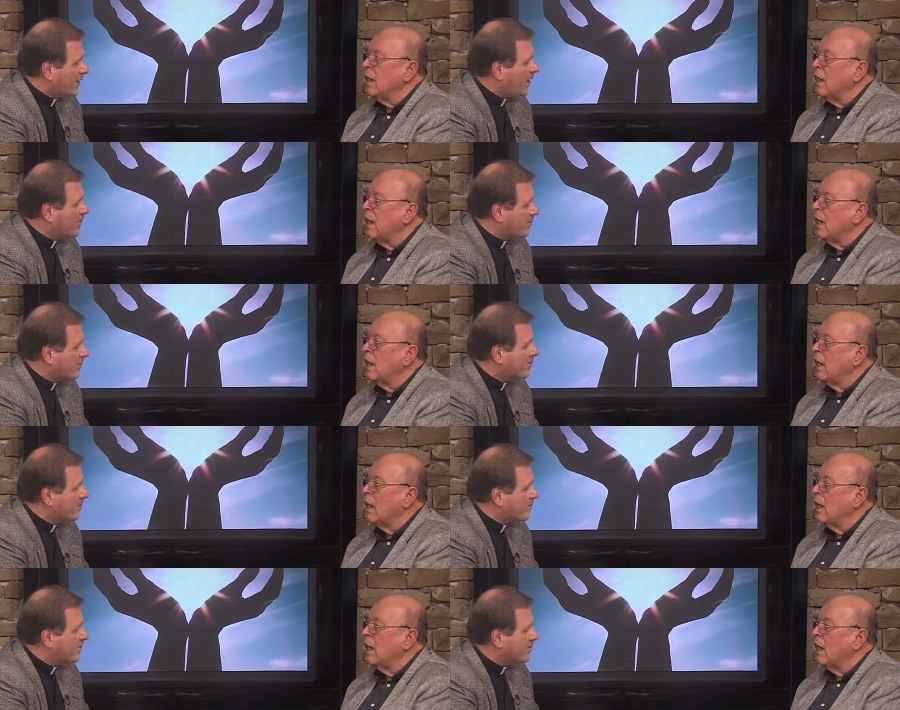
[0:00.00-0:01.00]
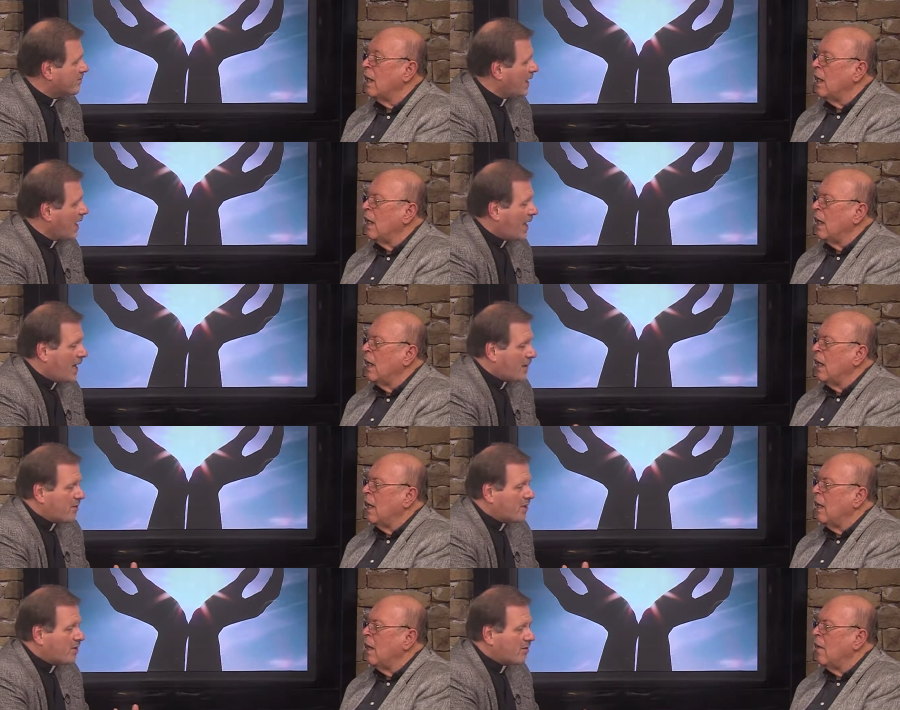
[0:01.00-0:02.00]
Speaker 1: Yeah. And
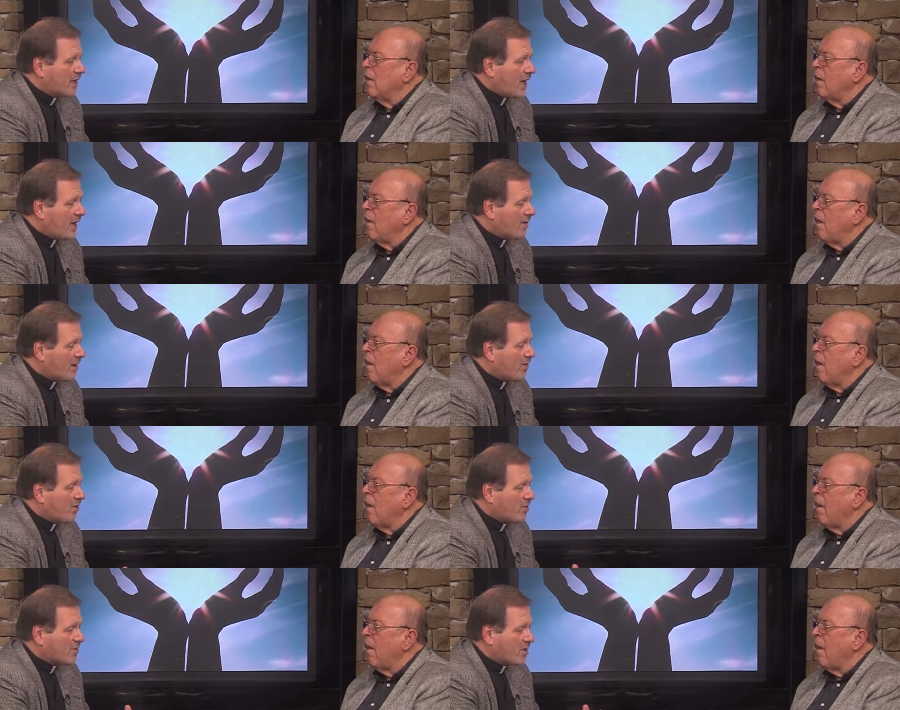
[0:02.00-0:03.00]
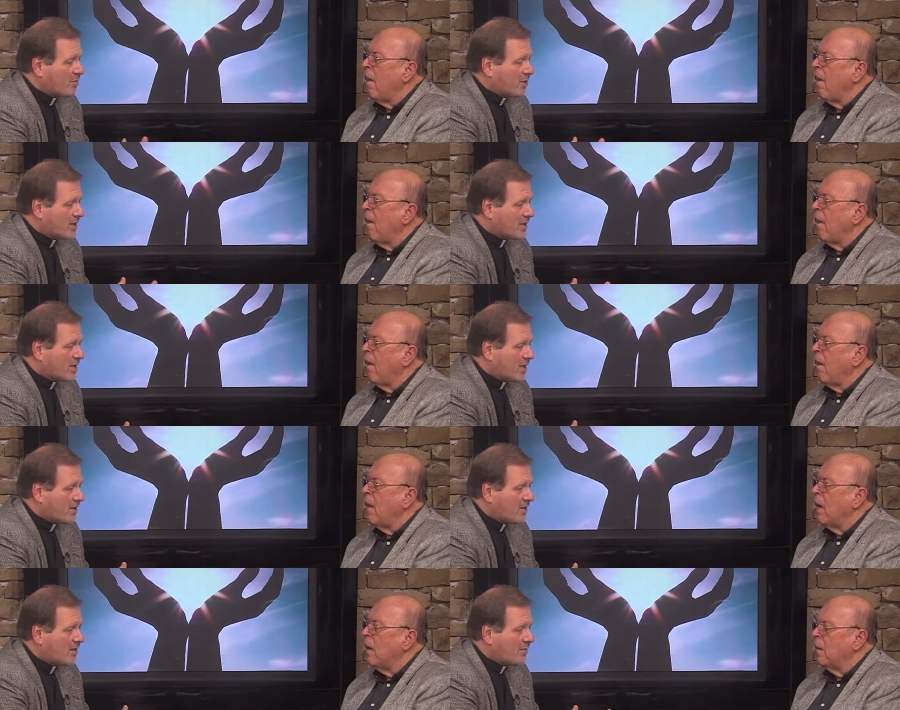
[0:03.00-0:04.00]
I mean, you know, and again, think of all those other places
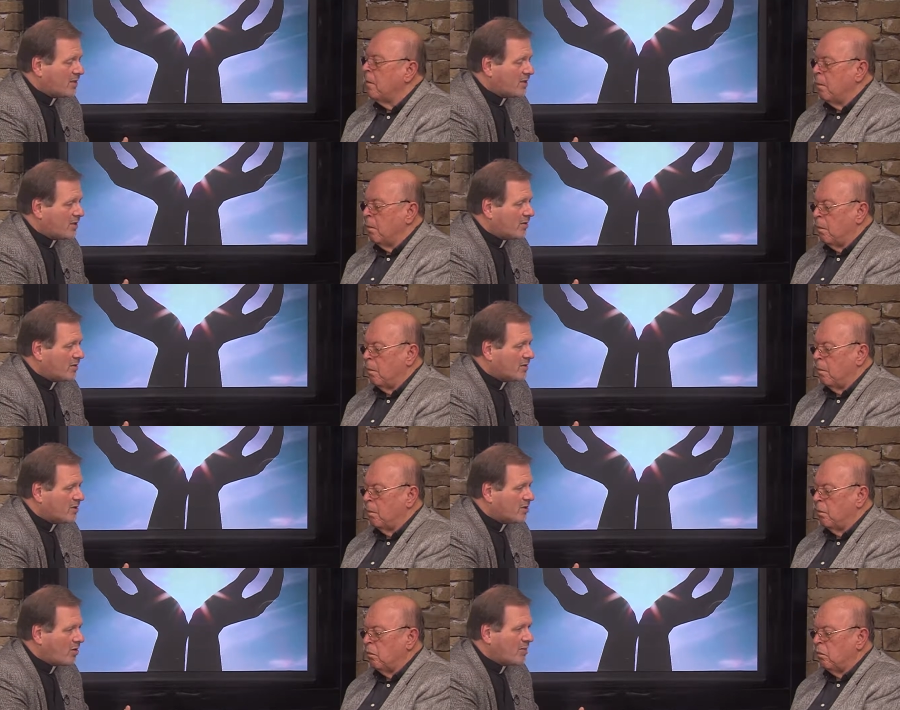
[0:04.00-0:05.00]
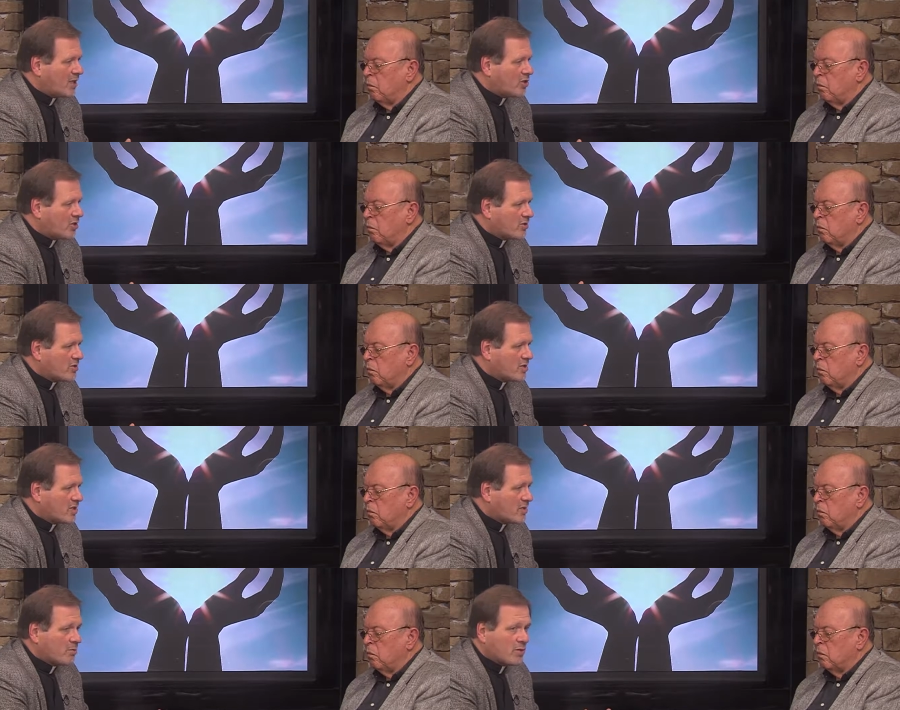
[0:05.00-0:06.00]
out there. I mean, you know, there's so many churches
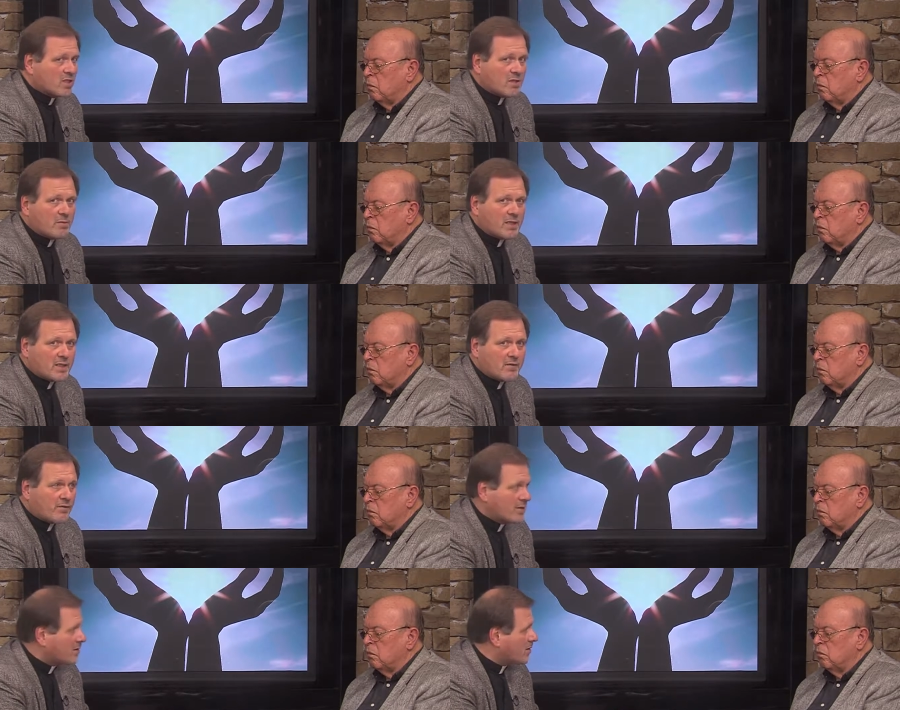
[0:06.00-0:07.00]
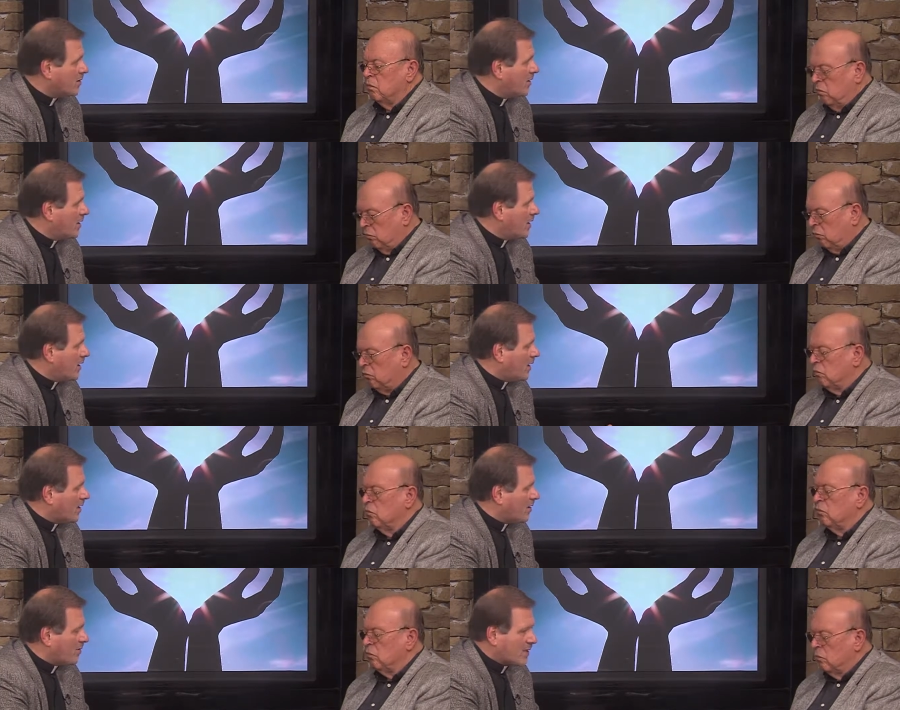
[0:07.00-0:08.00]
that support so many different, mm -hmm.
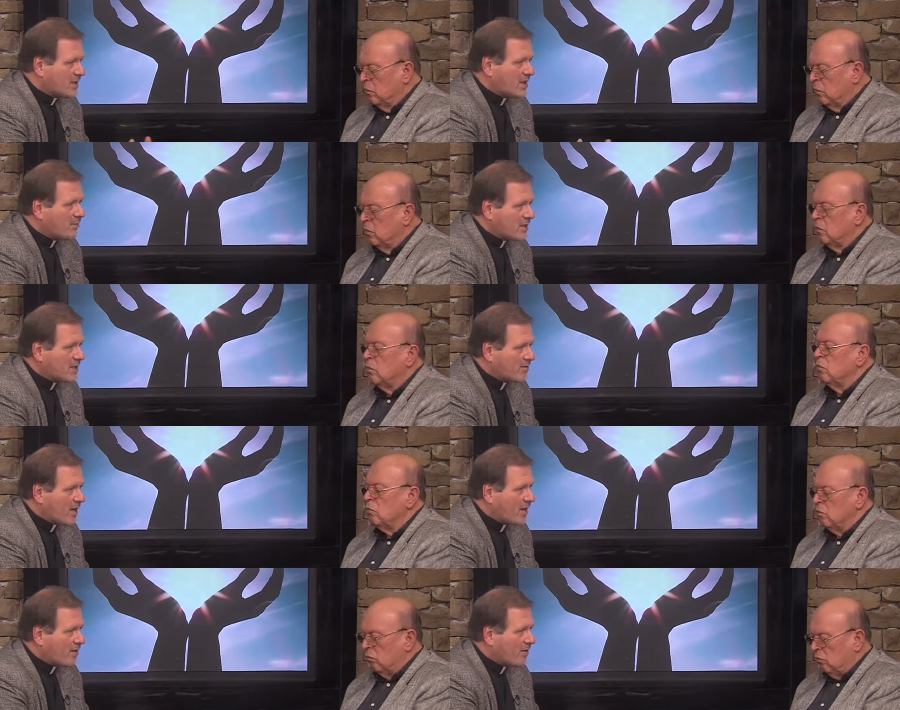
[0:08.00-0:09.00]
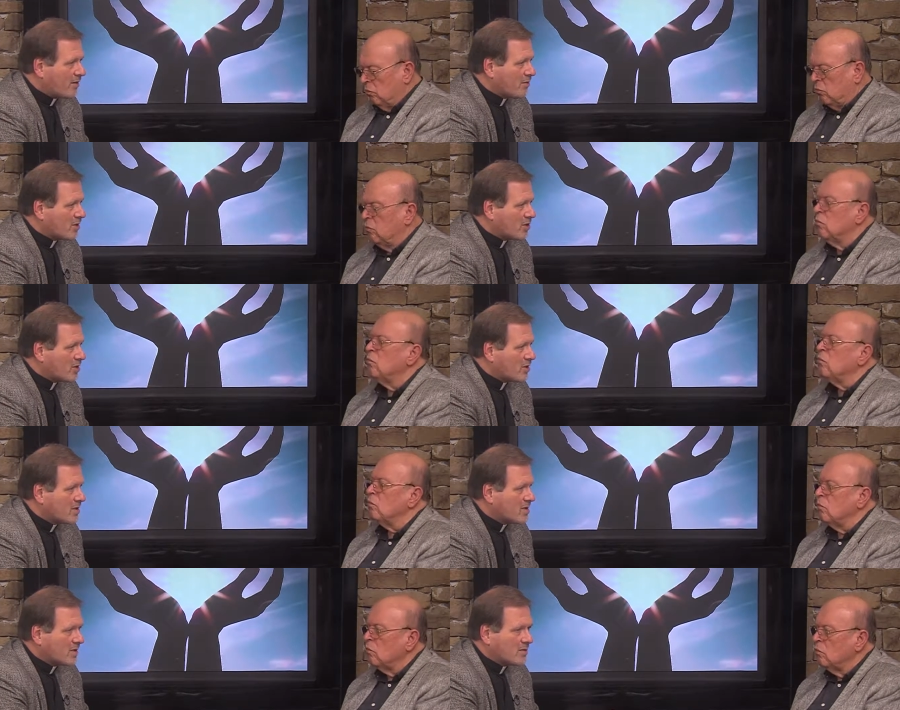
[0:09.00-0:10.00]
uh, you know, the assemblies have got all their mm -hmm.
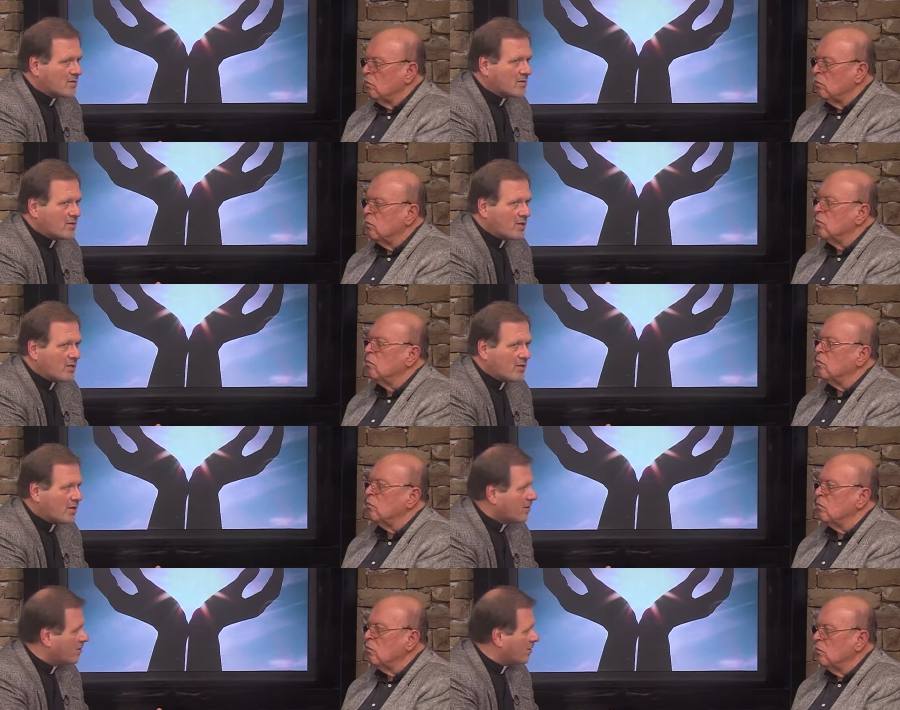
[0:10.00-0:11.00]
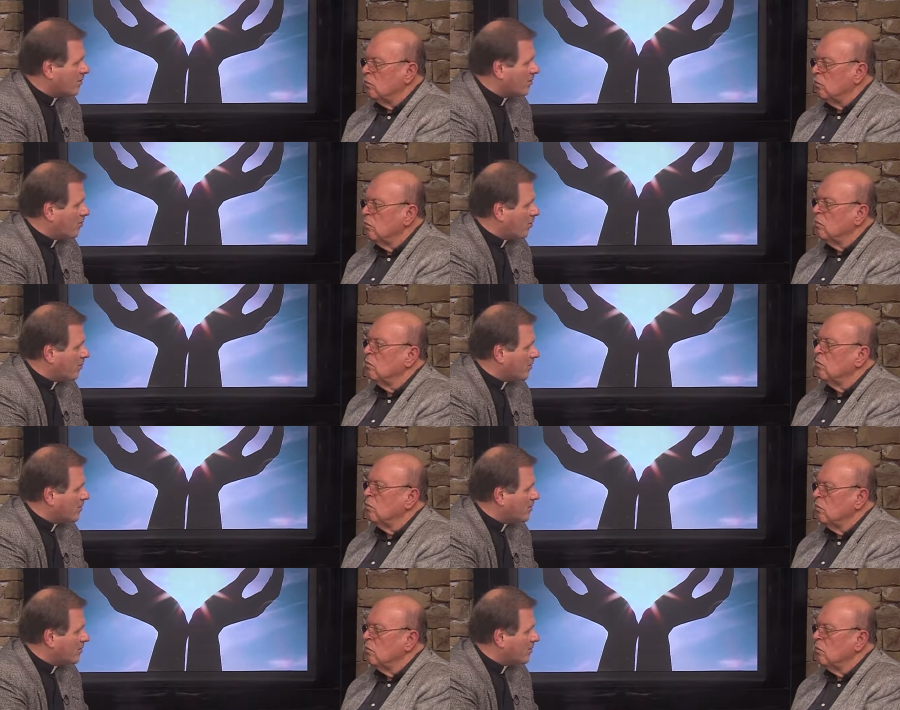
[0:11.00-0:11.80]
missions mm -hmm. and, you know, their, mm-hmm. their corporate,